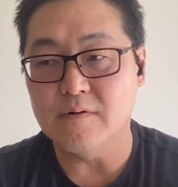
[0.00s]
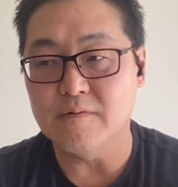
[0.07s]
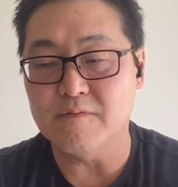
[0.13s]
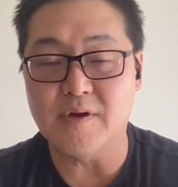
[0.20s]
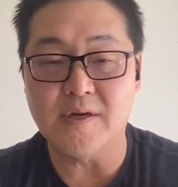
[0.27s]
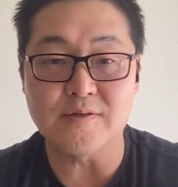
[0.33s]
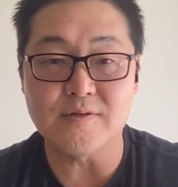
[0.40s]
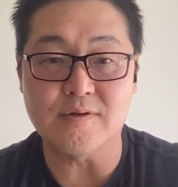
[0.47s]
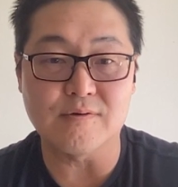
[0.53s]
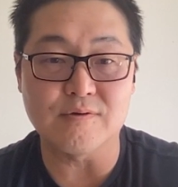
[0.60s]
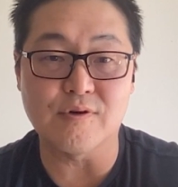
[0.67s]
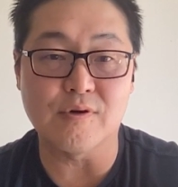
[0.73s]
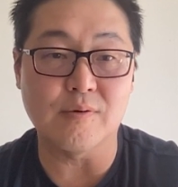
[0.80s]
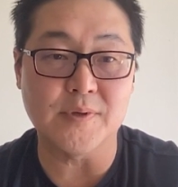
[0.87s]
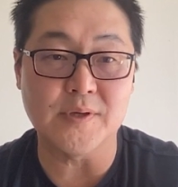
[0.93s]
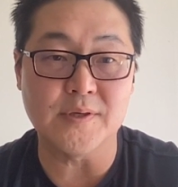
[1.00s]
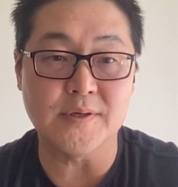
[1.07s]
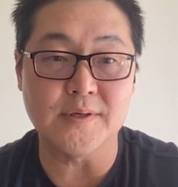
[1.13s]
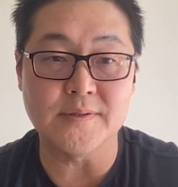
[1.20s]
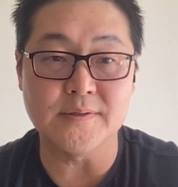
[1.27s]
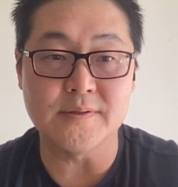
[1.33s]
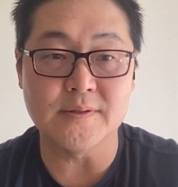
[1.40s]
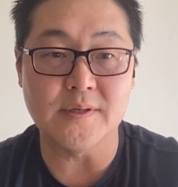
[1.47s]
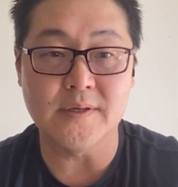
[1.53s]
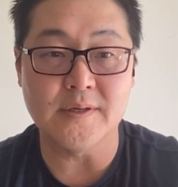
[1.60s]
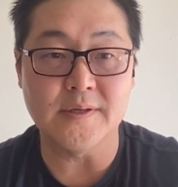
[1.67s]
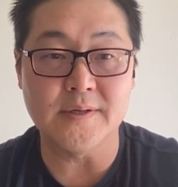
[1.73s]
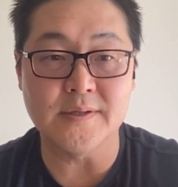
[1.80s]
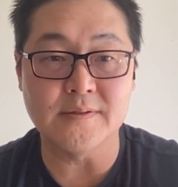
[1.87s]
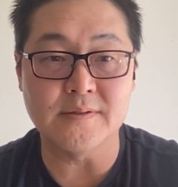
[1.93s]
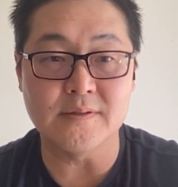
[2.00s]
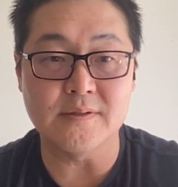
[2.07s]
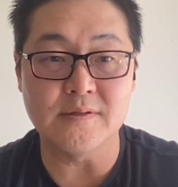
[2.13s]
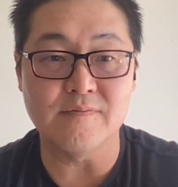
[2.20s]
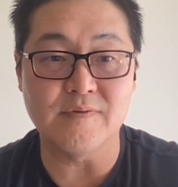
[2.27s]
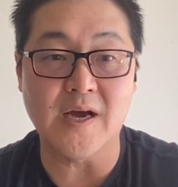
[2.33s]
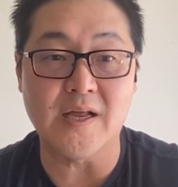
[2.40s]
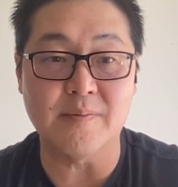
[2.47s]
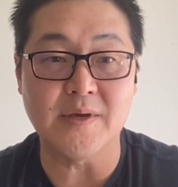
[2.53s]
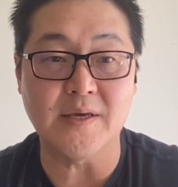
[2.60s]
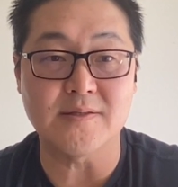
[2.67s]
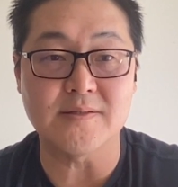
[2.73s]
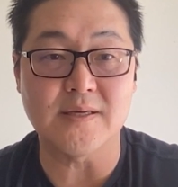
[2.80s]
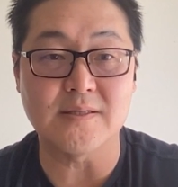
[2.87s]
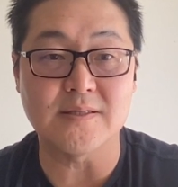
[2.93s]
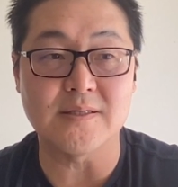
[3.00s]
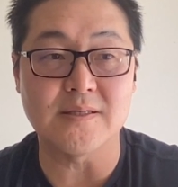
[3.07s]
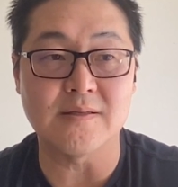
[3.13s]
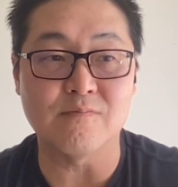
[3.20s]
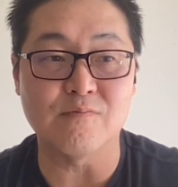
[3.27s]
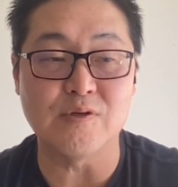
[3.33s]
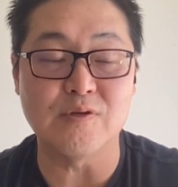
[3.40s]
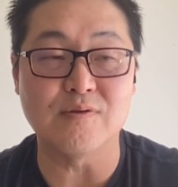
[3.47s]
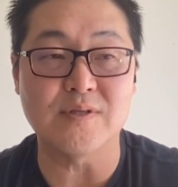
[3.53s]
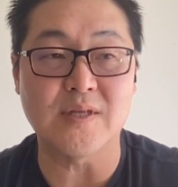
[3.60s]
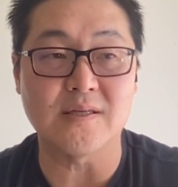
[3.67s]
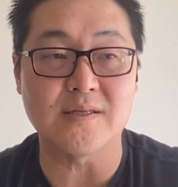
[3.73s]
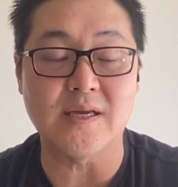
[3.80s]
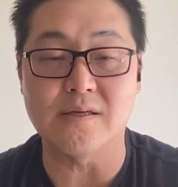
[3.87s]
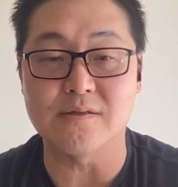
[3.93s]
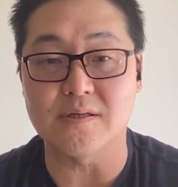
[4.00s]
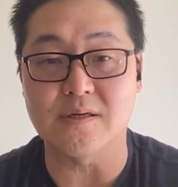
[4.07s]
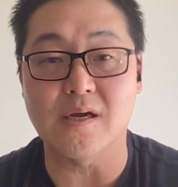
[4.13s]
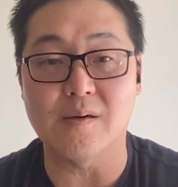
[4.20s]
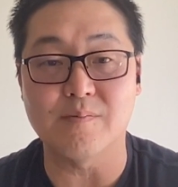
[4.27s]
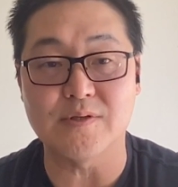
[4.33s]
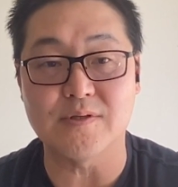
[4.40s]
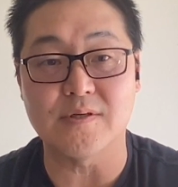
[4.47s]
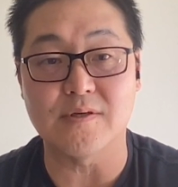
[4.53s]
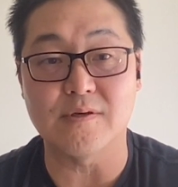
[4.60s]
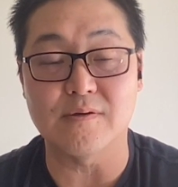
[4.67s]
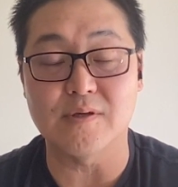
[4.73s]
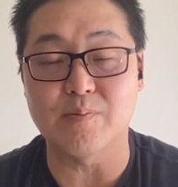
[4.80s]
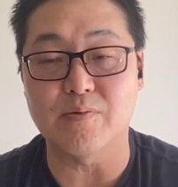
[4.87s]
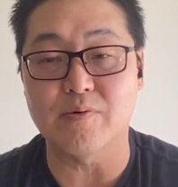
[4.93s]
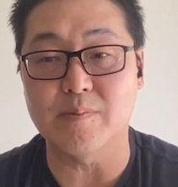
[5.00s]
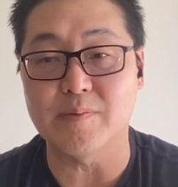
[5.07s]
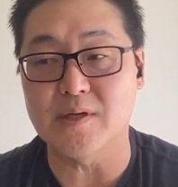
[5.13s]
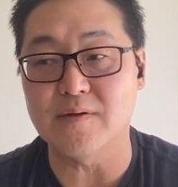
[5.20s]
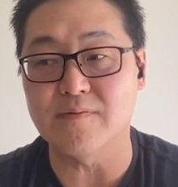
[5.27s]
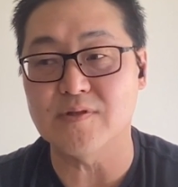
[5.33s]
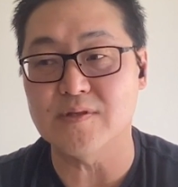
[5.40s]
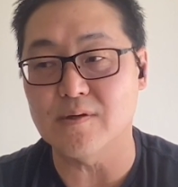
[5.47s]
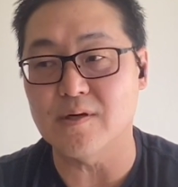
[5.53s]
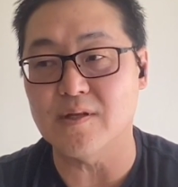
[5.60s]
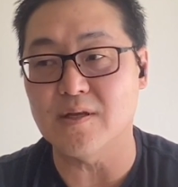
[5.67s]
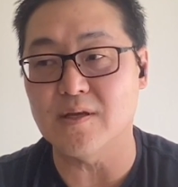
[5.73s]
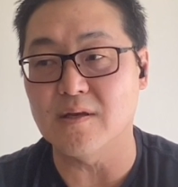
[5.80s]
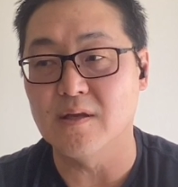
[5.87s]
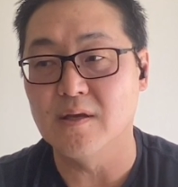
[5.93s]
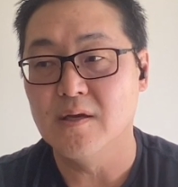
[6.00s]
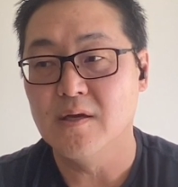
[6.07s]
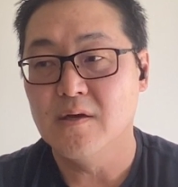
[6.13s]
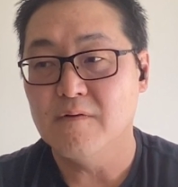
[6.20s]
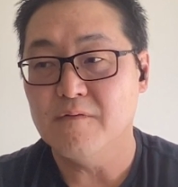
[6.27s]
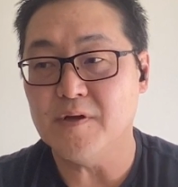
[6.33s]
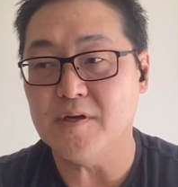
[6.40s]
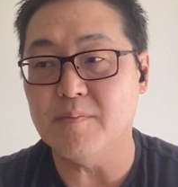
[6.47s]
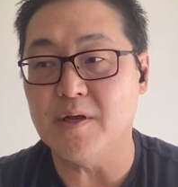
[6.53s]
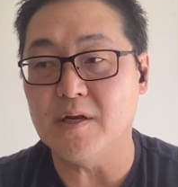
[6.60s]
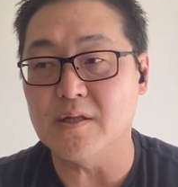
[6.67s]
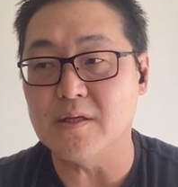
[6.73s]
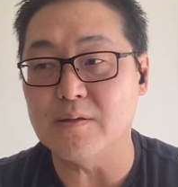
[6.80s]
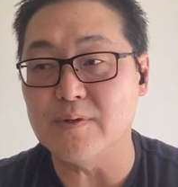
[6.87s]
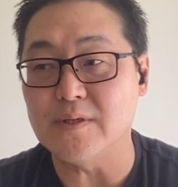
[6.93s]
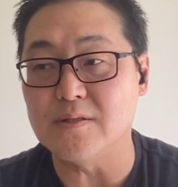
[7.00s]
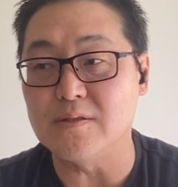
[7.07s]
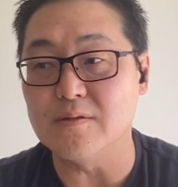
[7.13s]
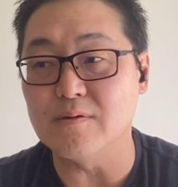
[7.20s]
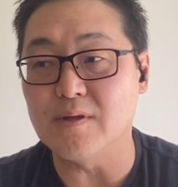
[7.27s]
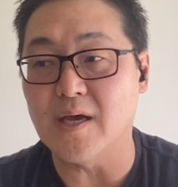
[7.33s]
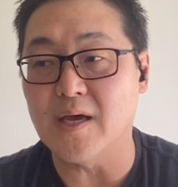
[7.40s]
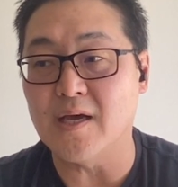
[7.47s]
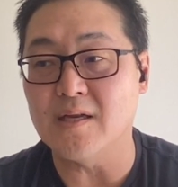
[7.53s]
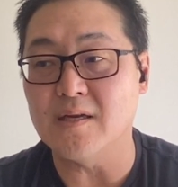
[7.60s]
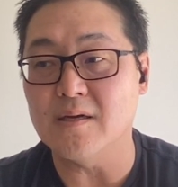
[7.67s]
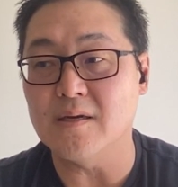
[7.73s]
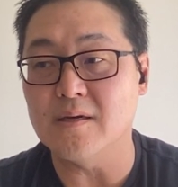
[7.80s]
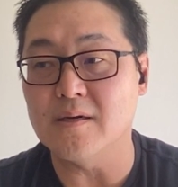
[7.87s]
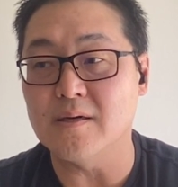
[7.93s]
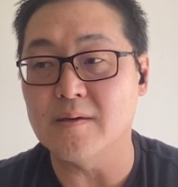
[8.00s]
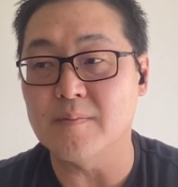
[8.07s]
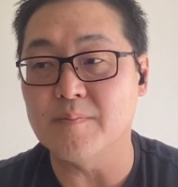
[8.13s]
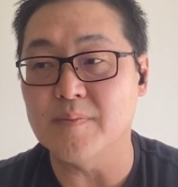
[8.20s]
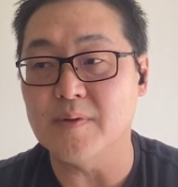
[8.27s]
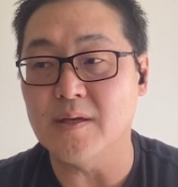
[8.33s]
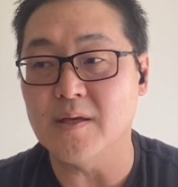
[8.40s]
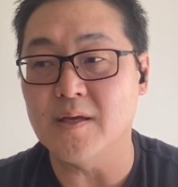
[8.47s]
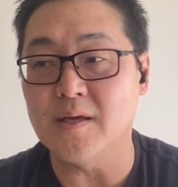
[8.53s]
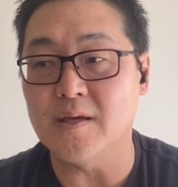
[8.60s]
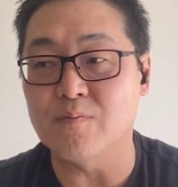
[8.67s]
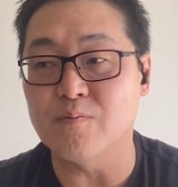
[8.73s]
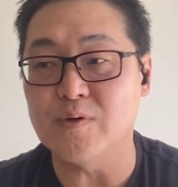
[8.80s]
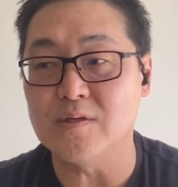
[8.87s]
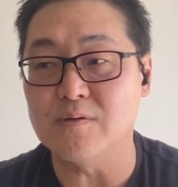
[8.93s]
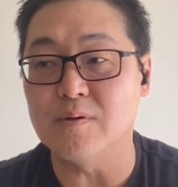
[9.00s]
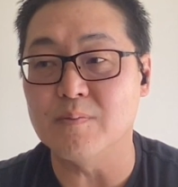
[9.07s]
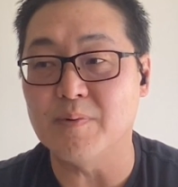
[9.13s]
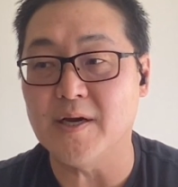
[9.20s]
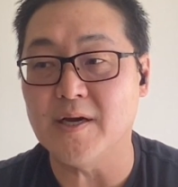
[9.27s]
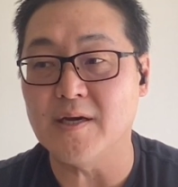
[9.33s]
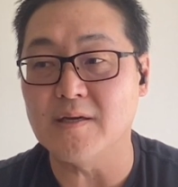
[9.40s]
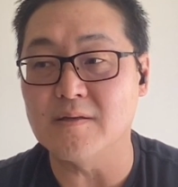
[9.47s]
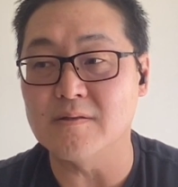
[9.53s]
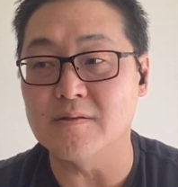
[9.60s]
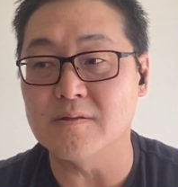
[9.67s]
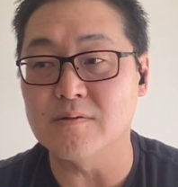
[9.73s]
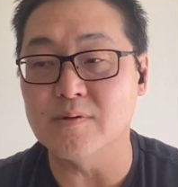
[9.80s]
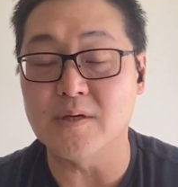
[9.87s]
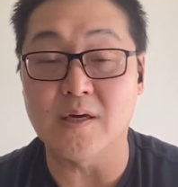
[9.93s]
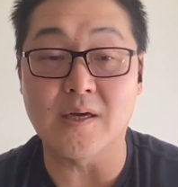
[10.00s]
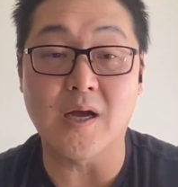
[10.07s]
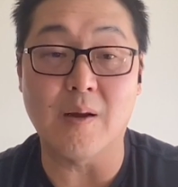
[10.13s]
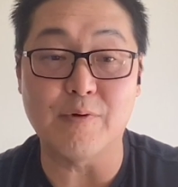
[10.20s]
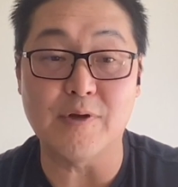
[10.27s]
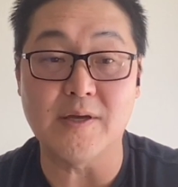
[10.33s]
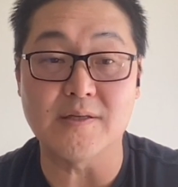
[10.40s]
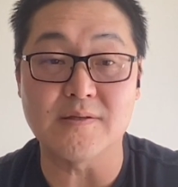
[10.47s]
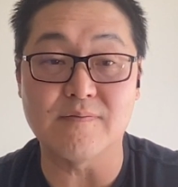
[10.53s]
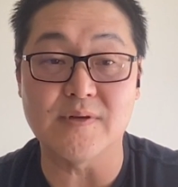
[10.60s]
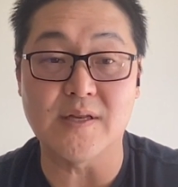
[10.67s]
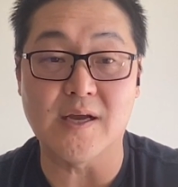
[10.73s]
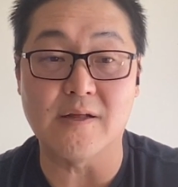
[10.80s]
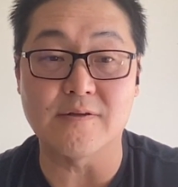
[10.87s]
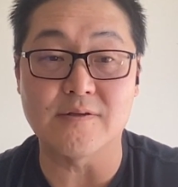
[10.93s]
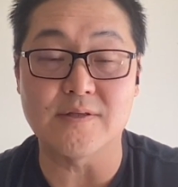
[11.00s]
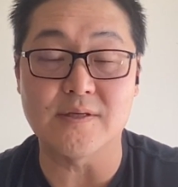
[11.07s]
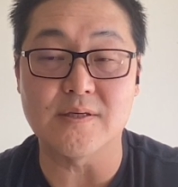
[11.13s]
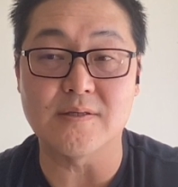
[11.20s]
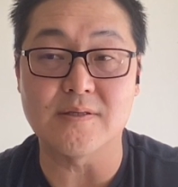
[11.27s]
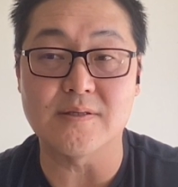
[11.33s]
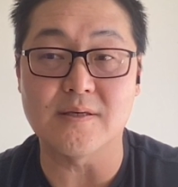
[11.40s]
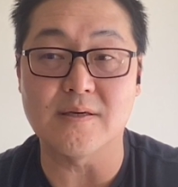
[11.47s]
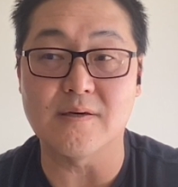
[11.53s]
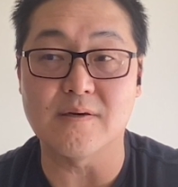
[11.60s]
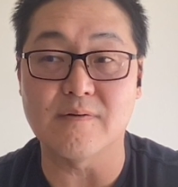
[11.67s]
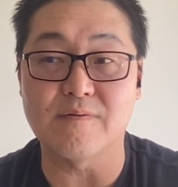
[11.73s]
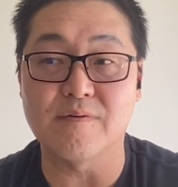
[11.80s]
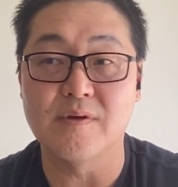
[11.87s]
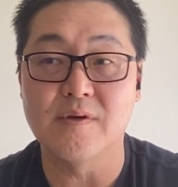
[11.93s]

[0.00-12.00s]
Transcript: French or German, and you've got to make sense and reduce that down to common security primitives. So I think fundamentally we do that, and we do it by doing a comprehensive analysis of